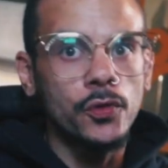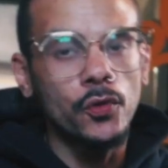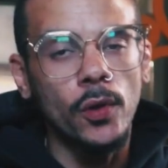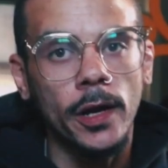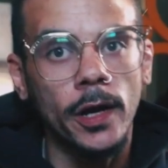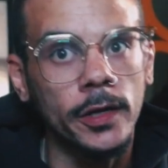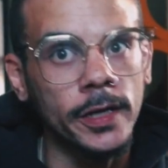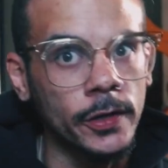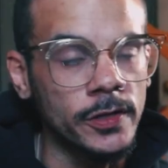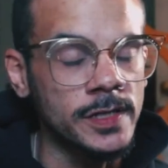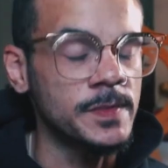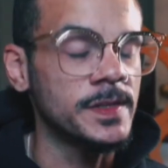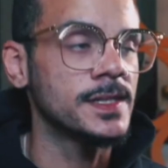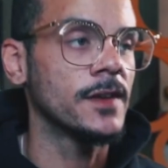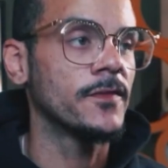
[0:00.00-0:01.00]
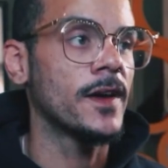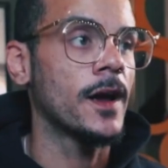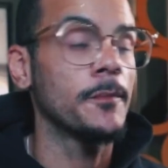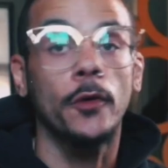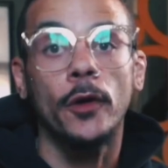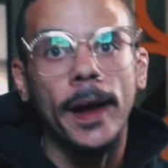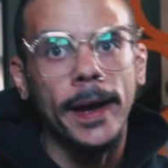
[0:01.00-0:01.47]
do all the Christmas stuff out.
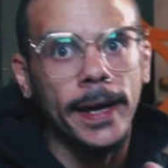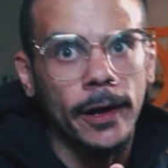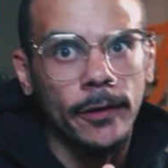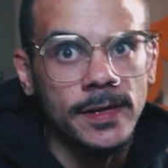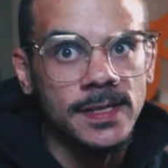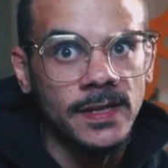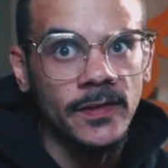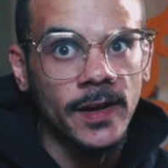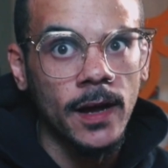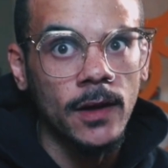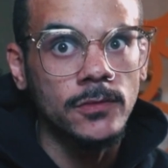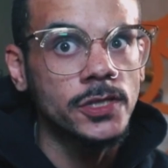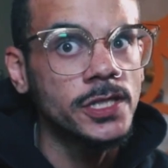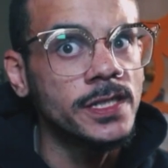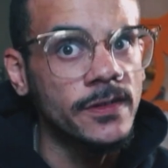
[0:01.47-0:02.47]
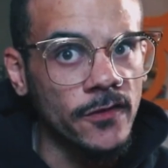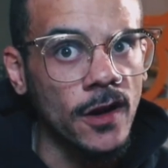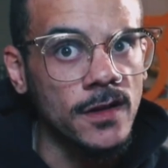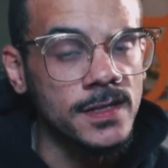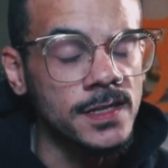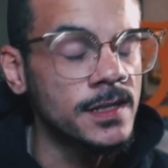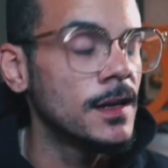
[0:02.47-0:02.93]
Mariah Carey's even out. She
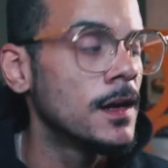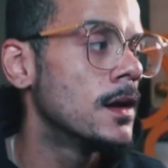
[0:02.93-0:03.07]
defrosted.